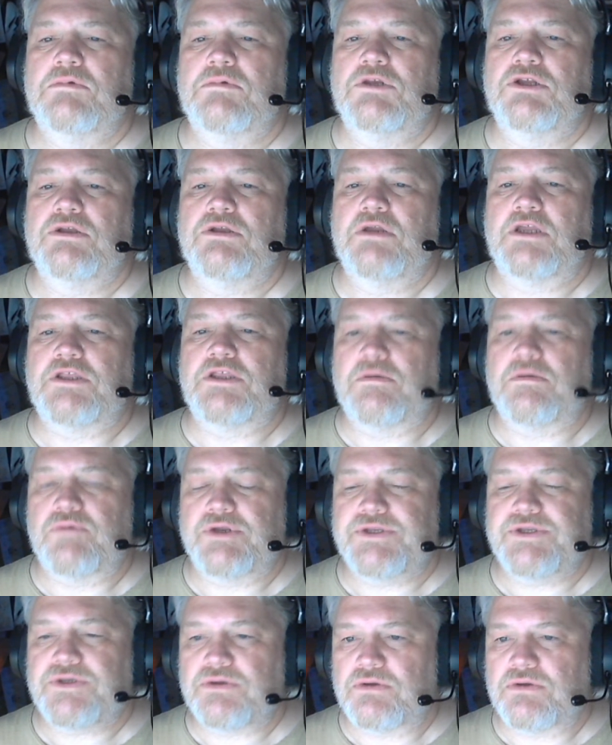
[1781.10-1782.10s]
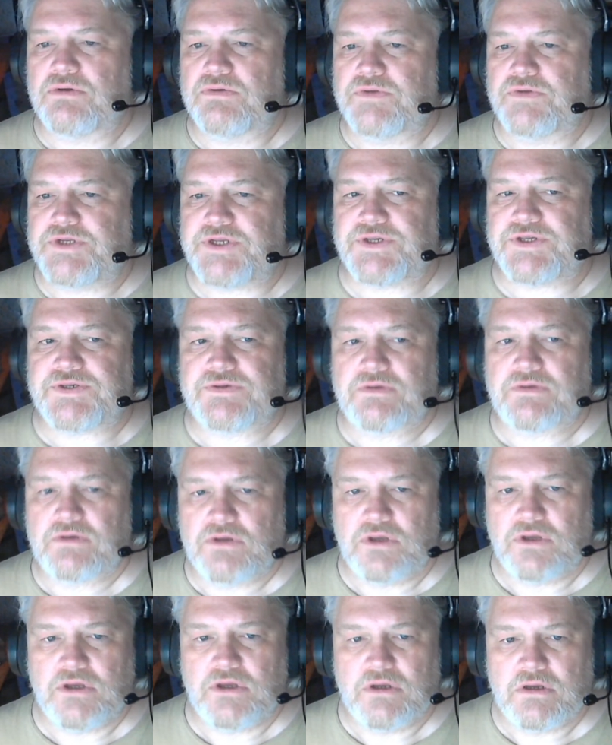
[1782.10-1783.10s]
and number two, just
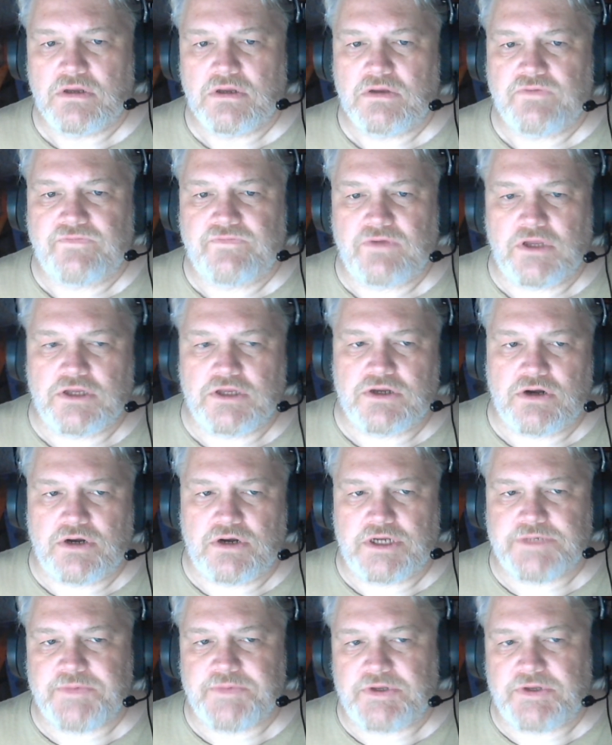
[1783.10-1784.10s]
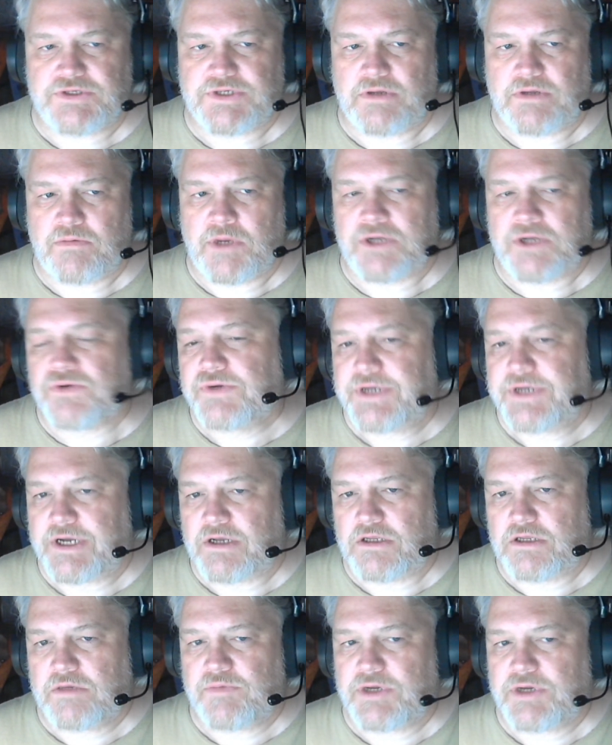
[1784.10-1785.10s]
encouragement to Michael
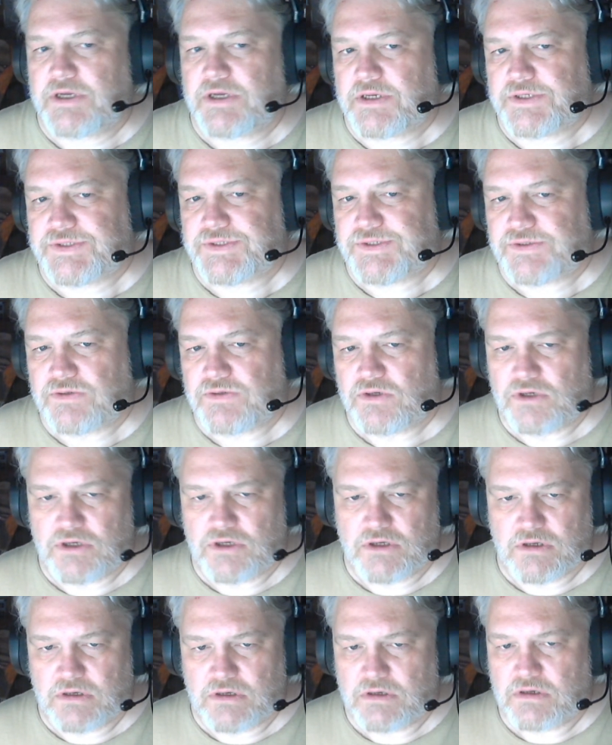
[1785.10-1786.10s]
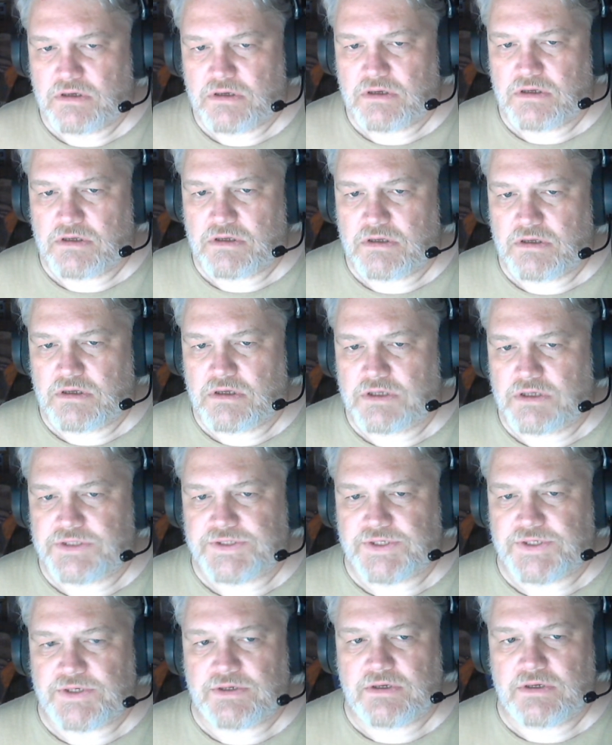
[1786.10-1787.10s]
Kelly because it's
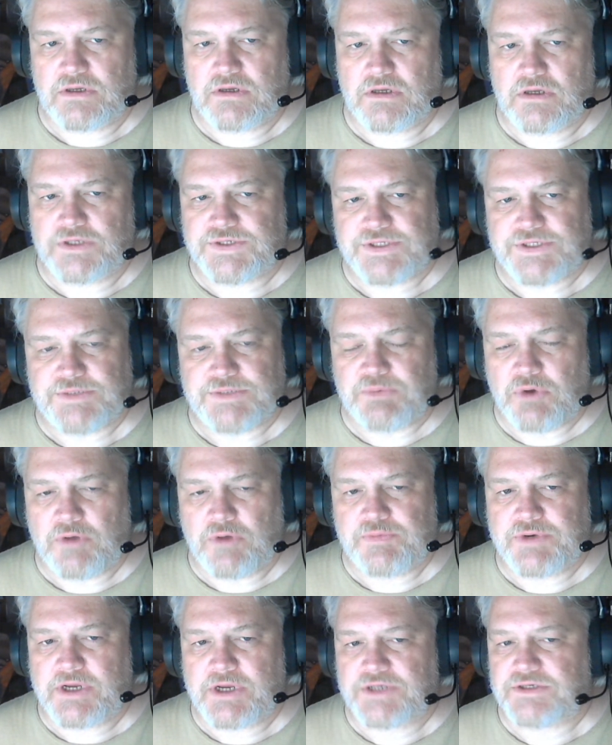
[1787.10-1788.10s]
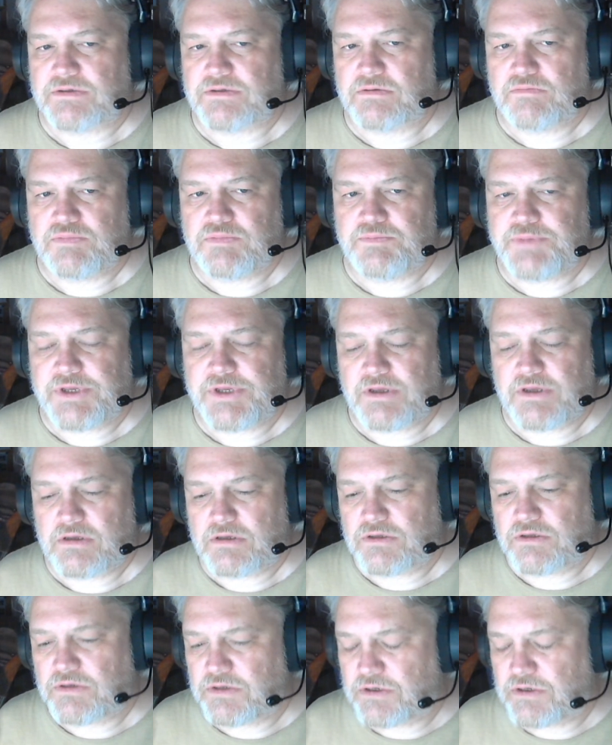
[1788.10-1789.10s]
a small press and being
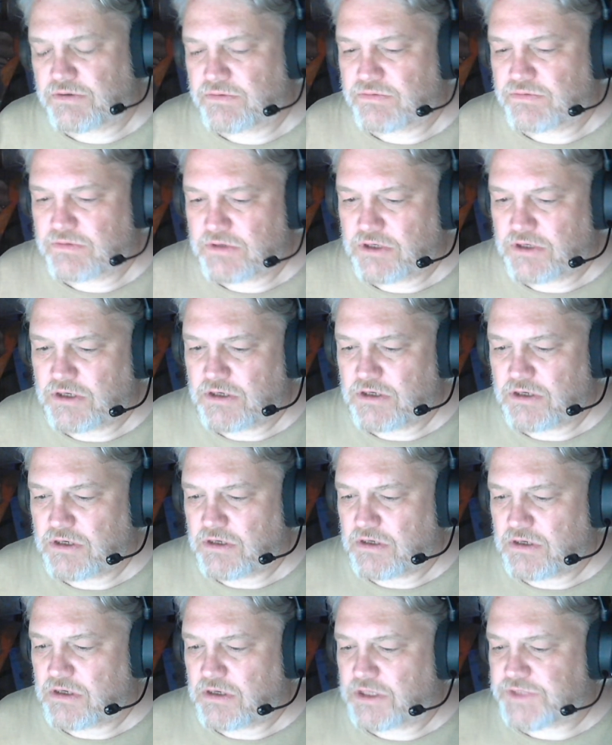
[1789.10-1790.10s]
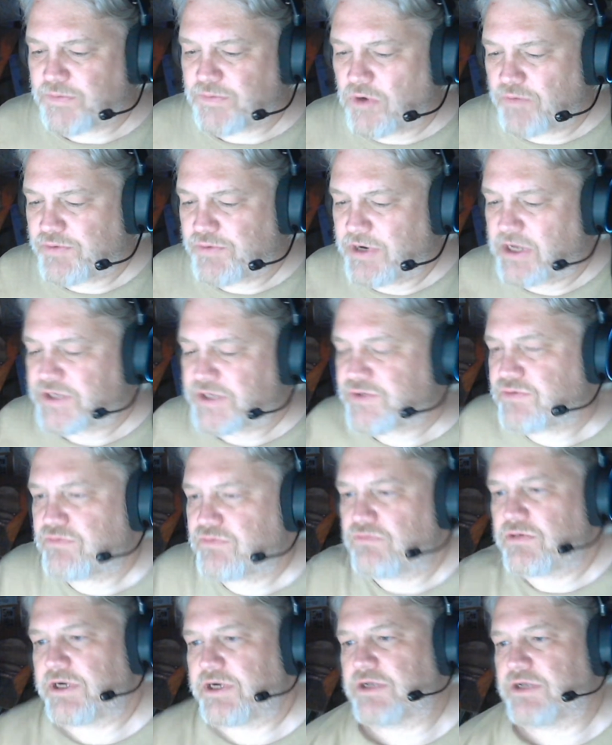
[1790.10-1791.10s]
a small press
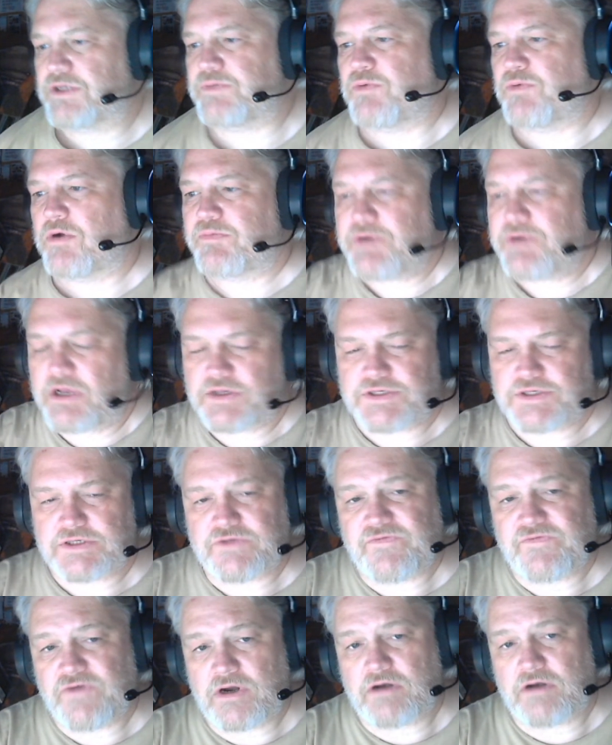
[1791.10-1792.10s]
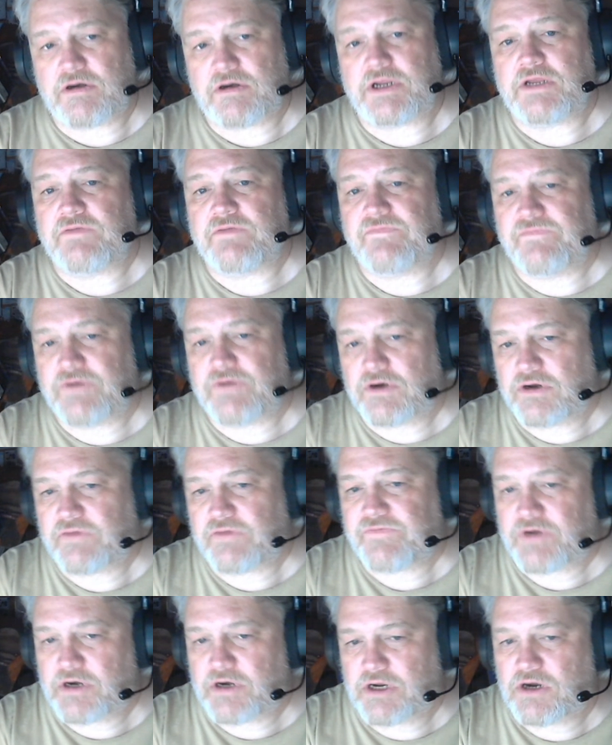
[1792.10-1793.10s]
running a small press is very very
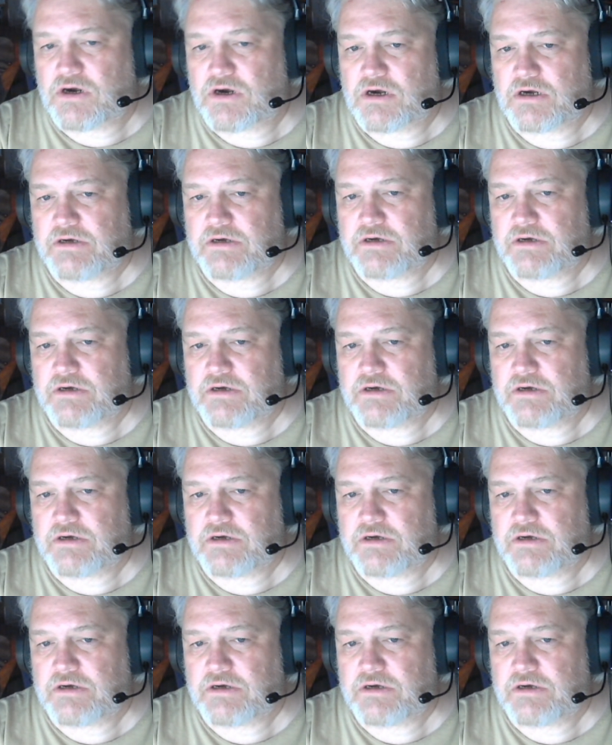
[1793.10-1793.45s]
very hard,